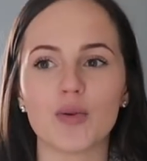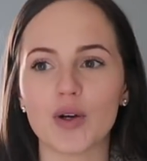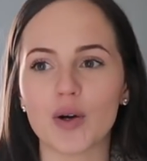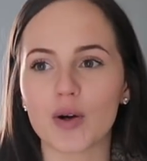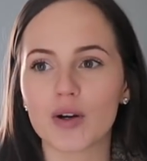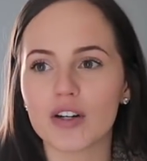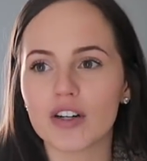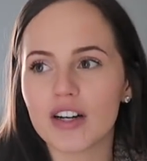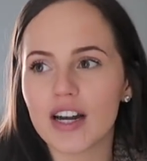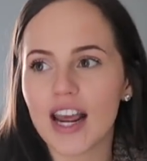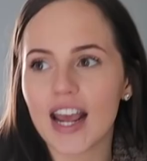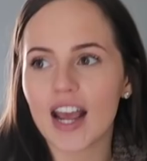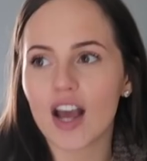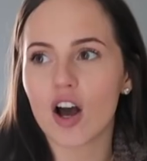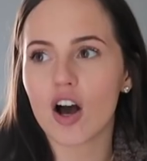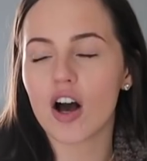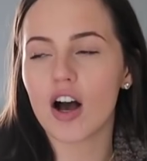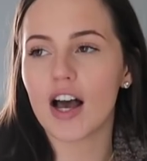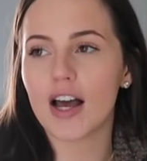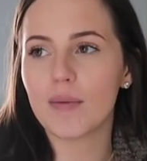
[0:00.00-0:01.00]
We ordered
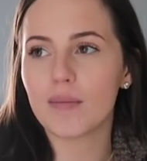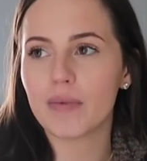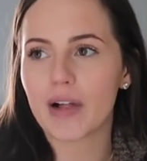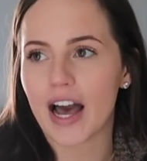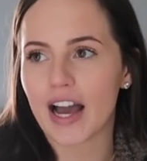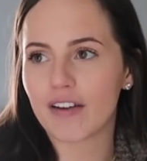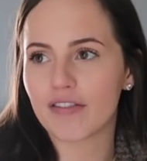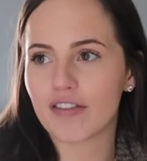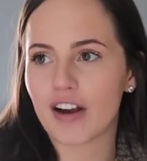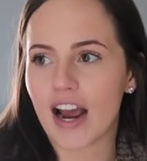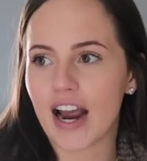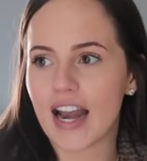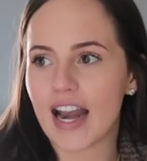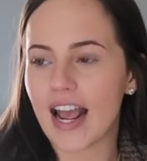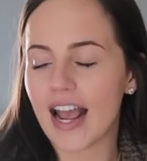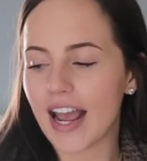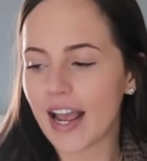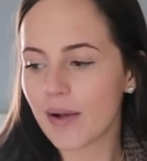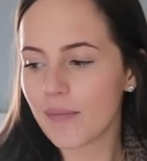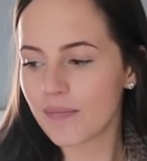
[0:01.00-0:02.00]
it on Black
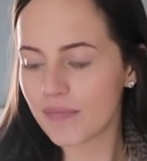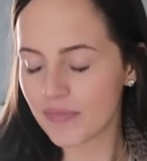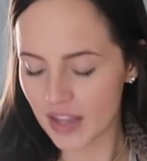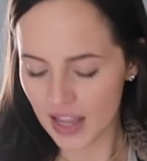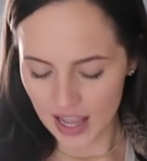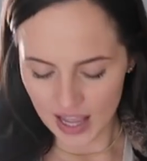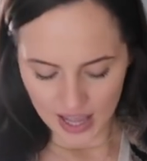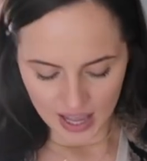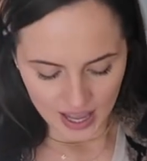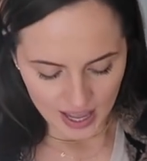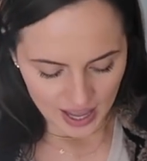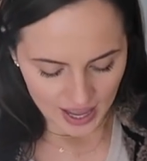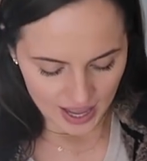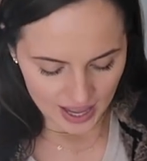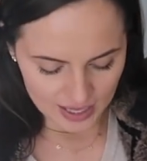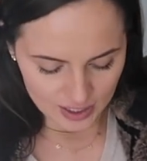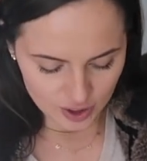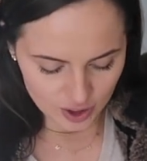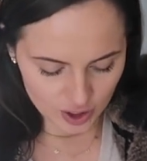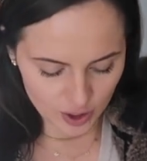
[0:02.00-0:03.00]
Friday,
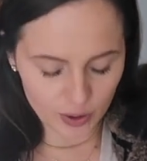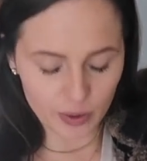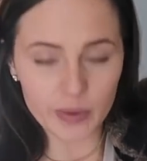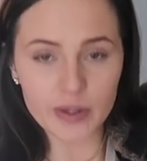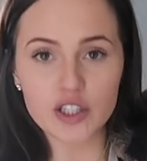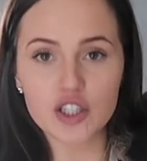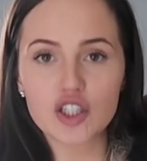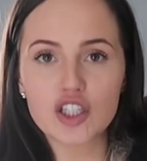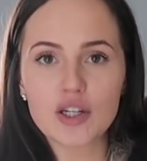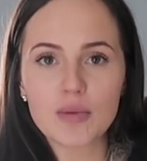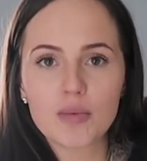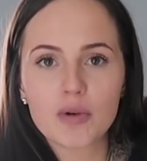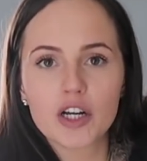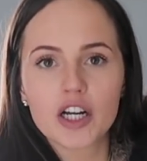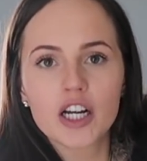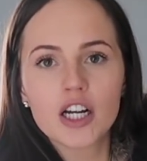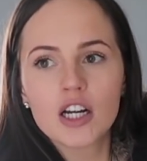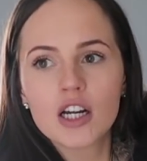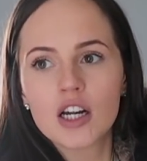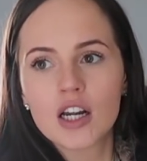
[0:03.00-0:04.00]
so it was
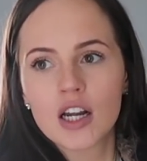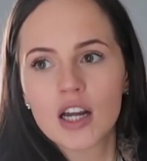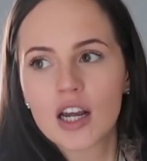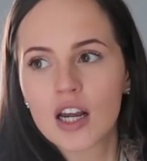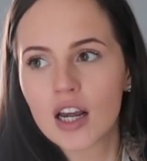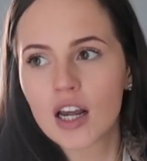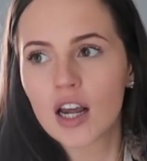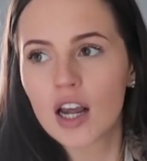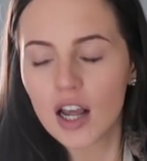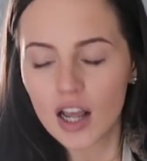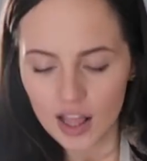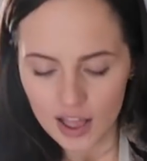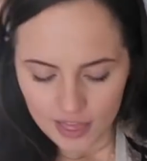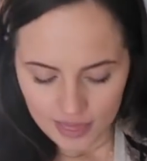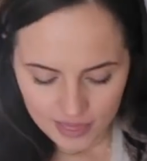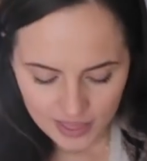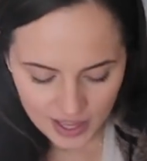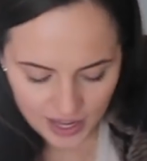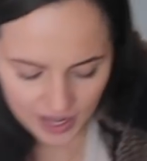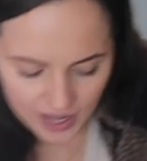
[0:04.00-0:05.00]
cheaper
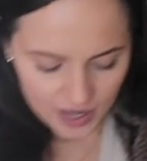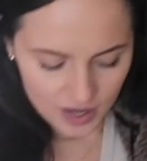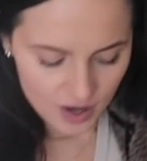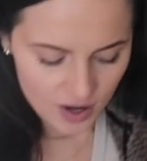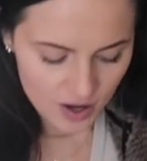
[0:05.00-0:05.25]
than